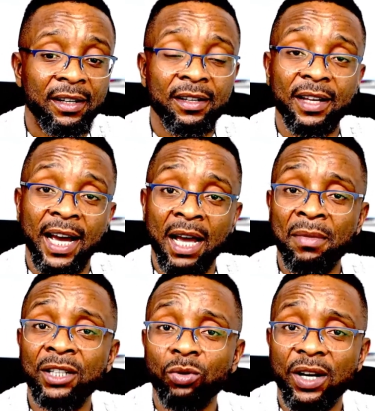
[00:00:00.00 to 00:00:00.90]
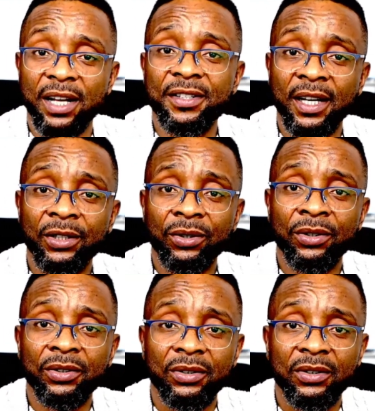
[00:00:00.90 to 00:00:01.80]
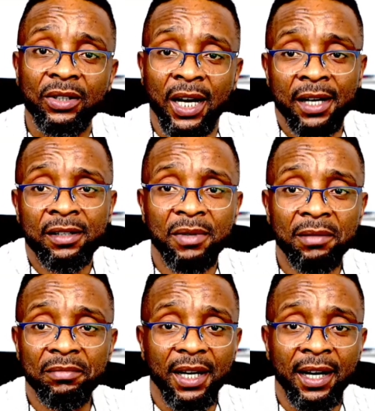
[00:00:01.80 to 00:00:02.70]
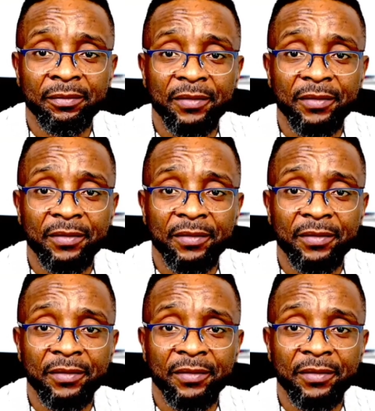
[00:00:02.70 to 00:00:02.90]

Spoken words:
I meant what I said, though. I remember,